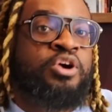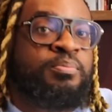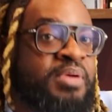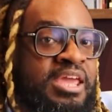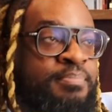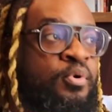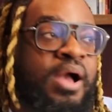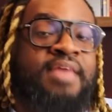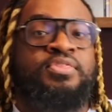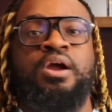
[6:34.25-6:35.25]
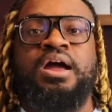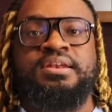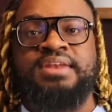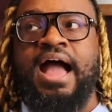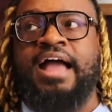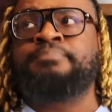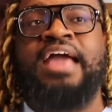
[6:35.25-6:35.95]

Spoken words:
good people, and they are not.